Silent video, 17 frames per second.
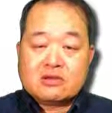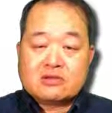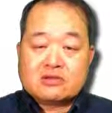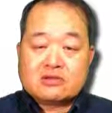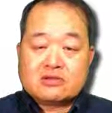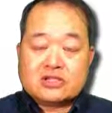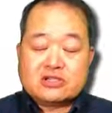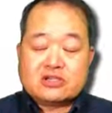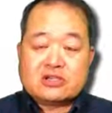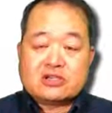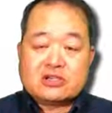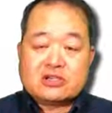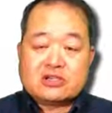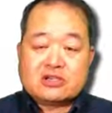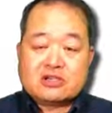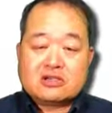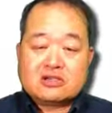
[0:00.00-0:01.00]
Sit and
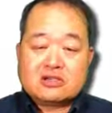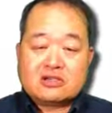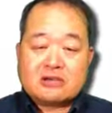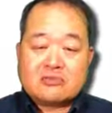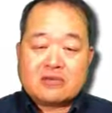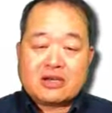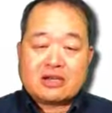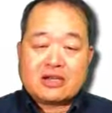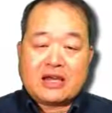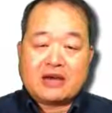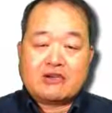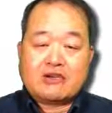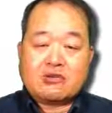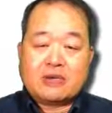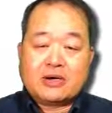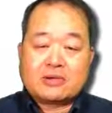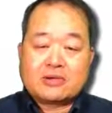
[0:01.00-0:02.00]
think about how
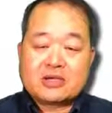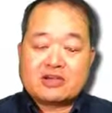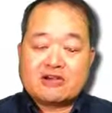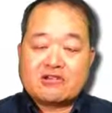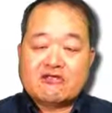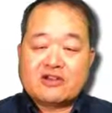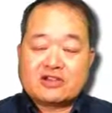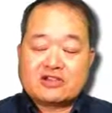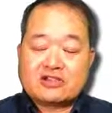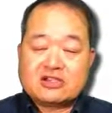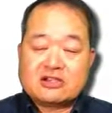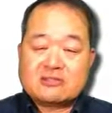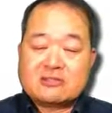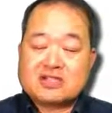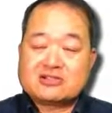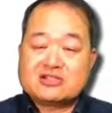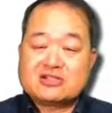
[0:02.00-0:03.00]
Obamacare affected it,
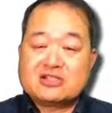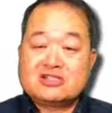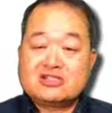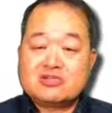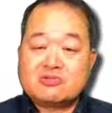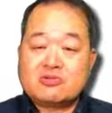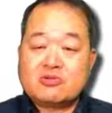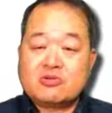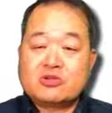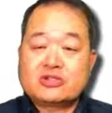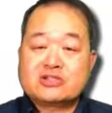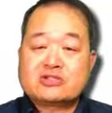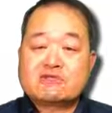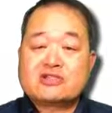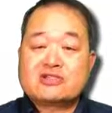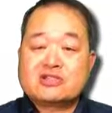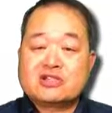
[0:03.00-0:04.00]
because these are points
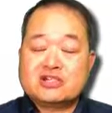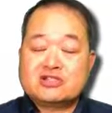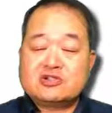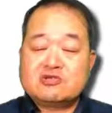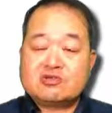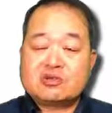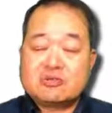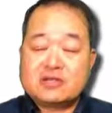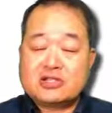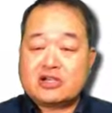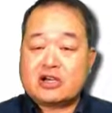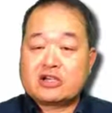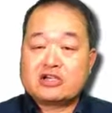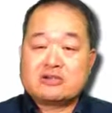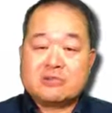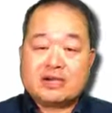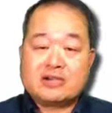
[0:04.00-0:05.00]
of discussion we're going to be
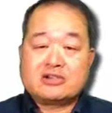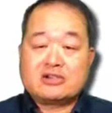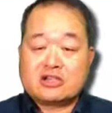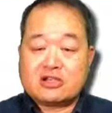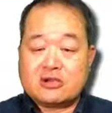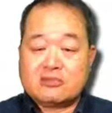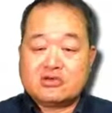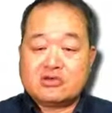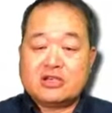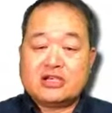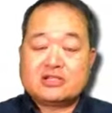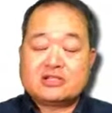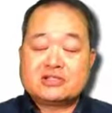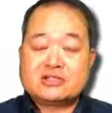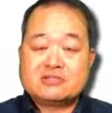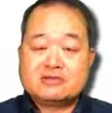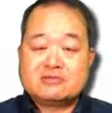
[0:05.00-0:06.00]
talking about in a couple
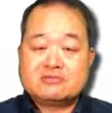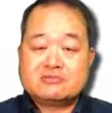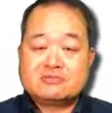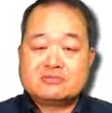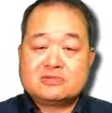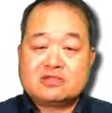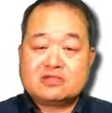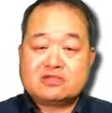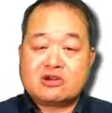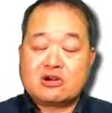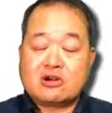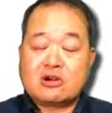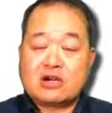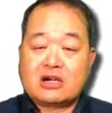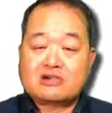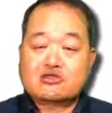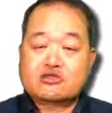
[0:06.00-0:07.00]
days in
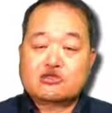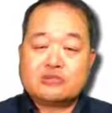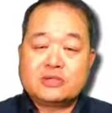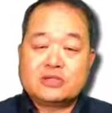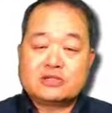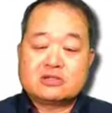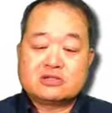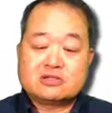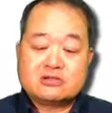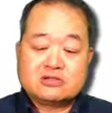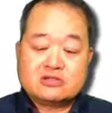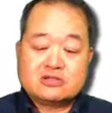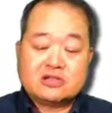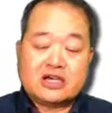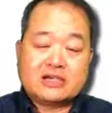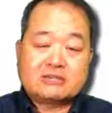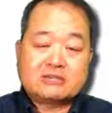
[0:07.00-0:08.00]
our Zoom in
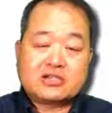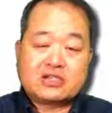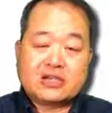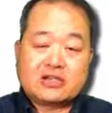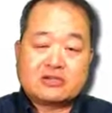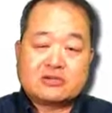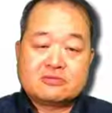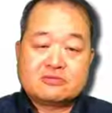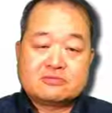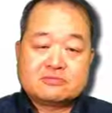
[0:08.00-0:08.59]
times together.